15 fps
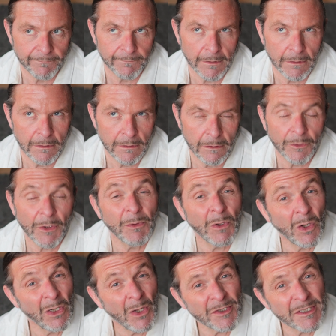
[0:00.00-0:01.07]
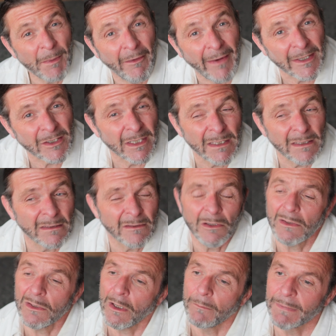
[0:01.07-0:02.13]
Although not a lot tomorrow, actually.
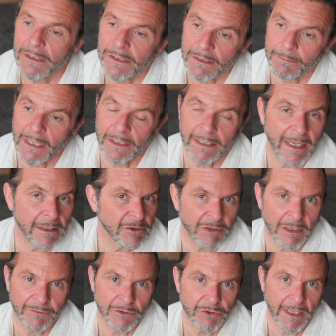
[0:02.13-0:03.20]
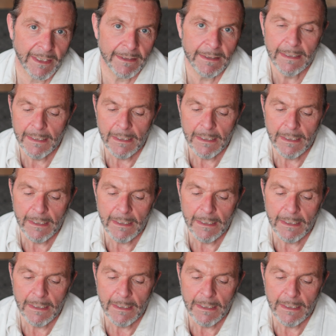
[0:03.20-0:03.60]
Not a lot, because I'm going to get straight off the train